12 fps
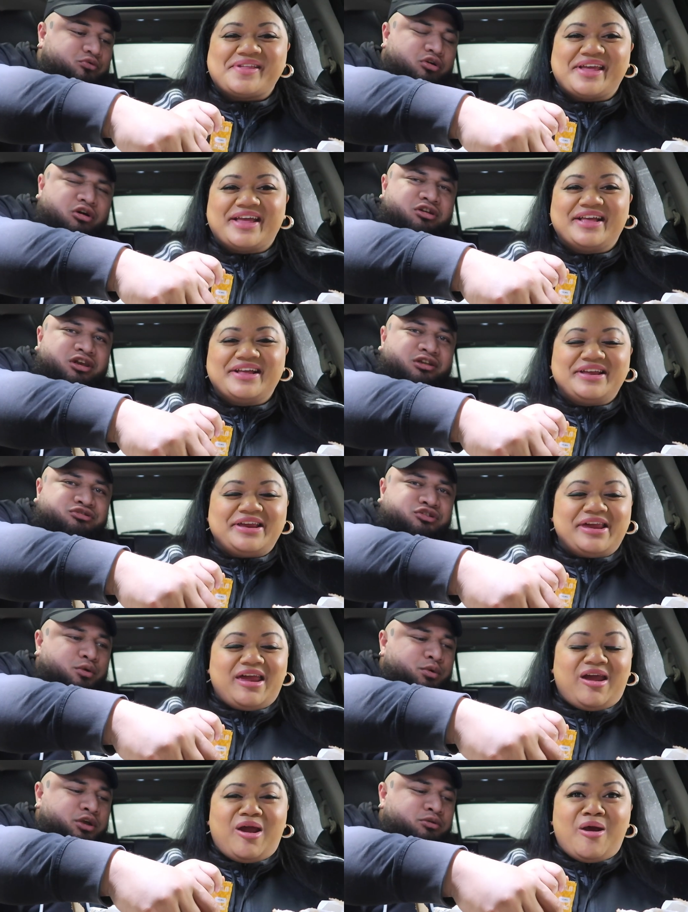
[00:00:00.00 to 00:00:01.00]
Speaker 1: Oh yeah, that's
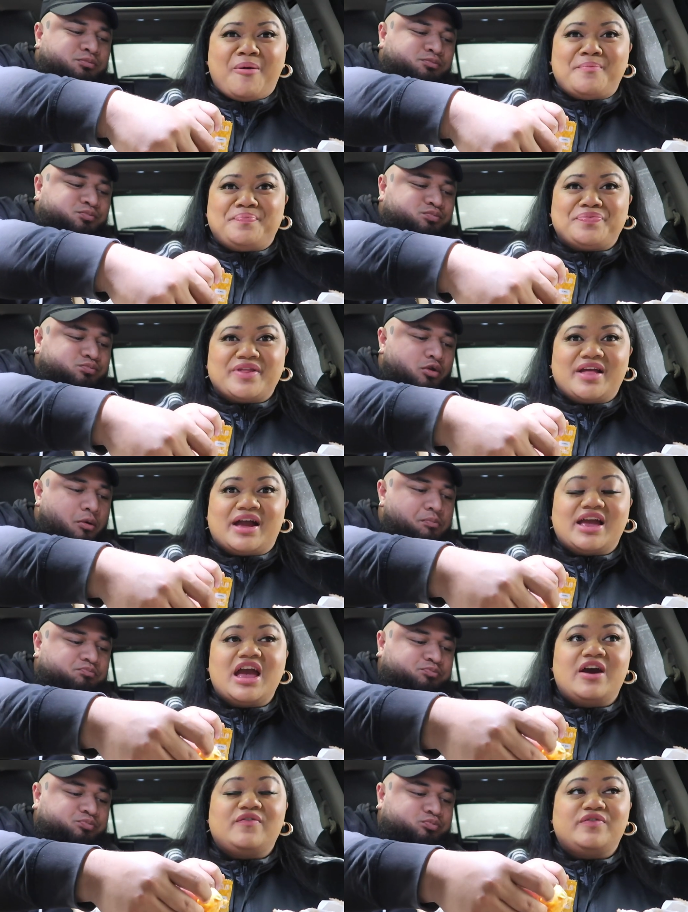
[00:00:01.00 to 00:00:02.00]
so weird.
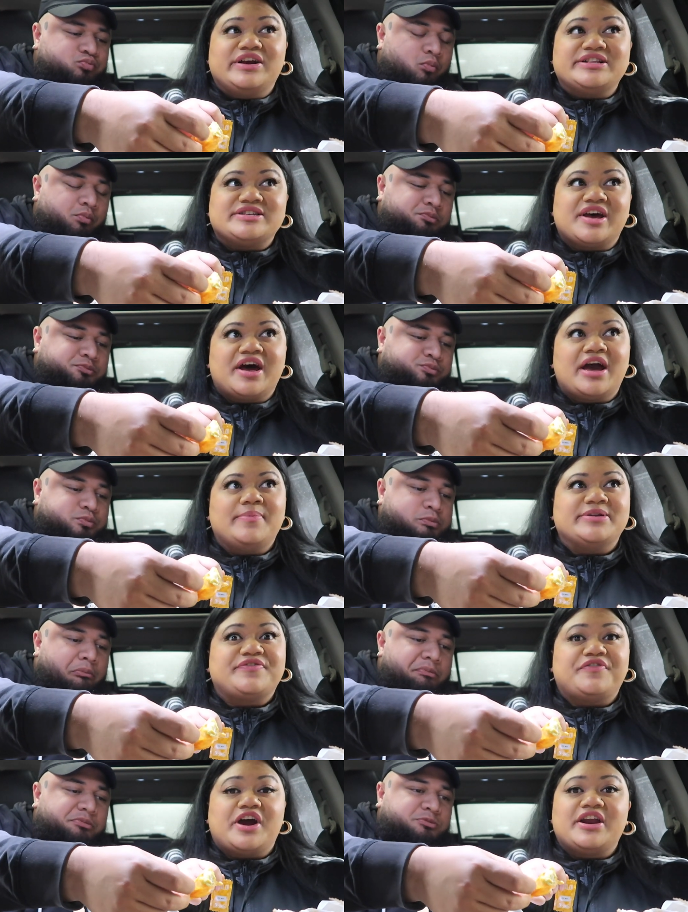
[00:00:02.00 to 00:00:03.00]
Like every time
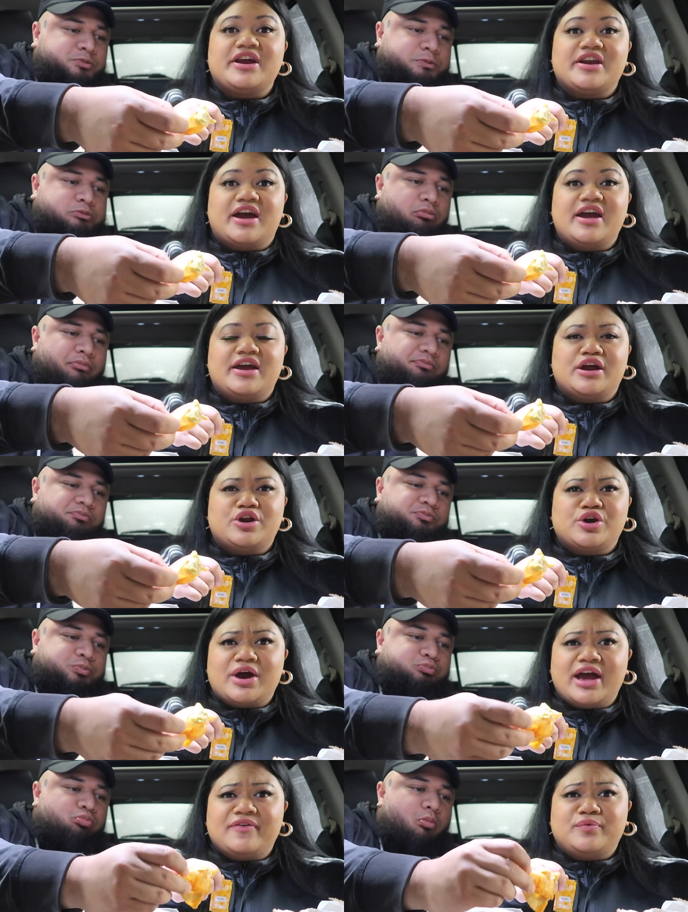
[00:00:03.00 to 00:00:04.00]
it's Friday night and I
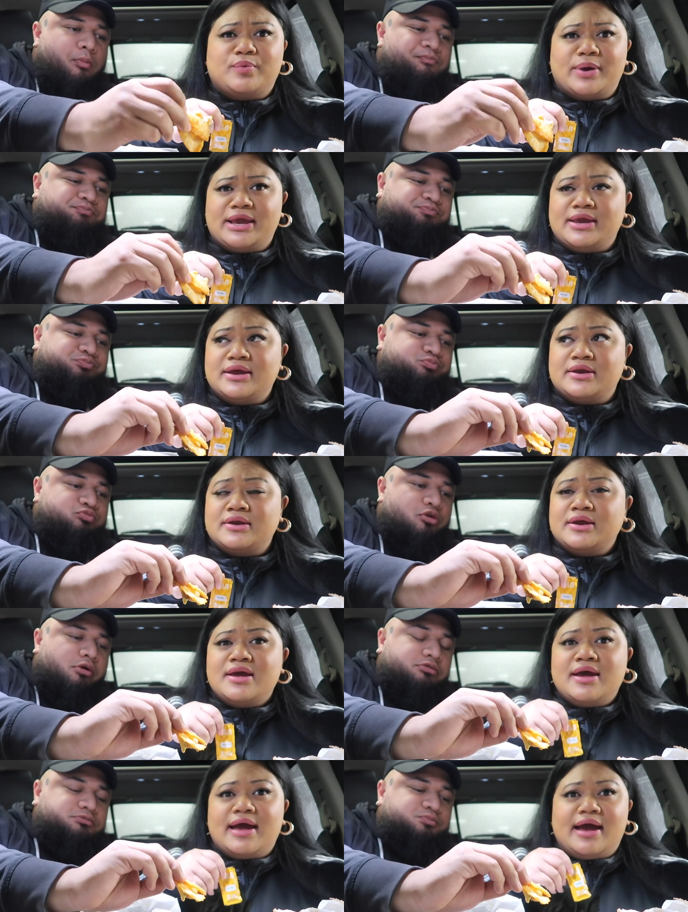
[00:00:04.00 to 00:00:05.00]
know I have weigh-in
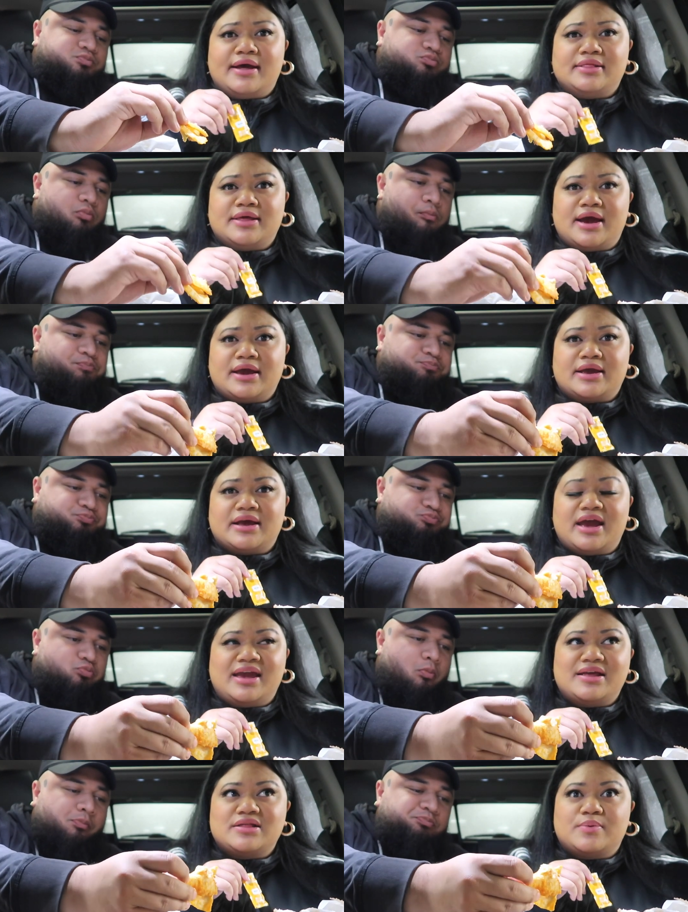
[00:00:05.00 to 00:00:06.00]
at like
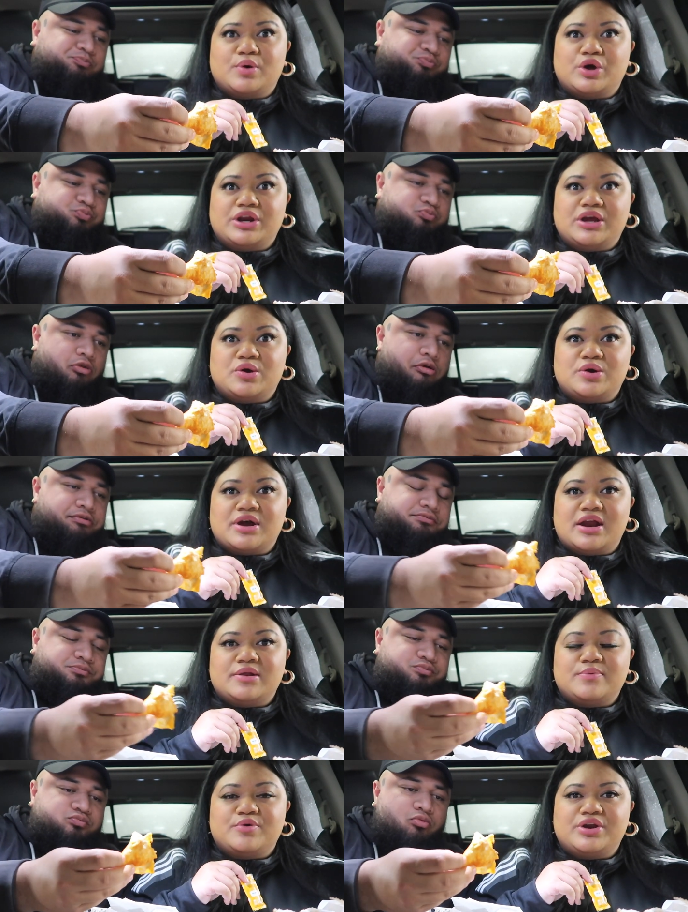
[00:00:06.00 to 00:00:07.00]
8 in the morning or
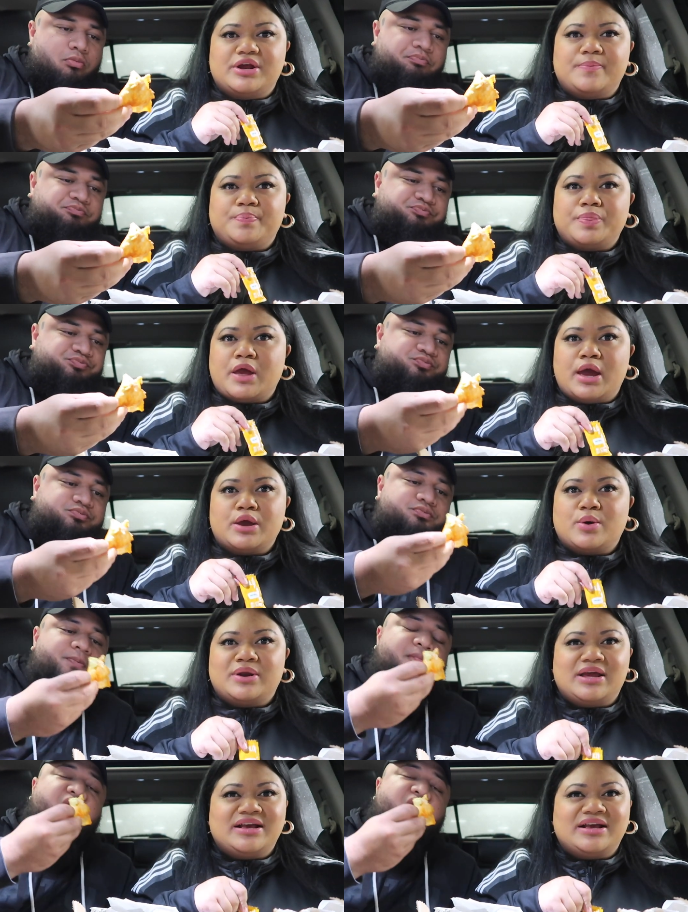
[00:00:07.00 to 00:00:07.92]
9 in the morning, I go and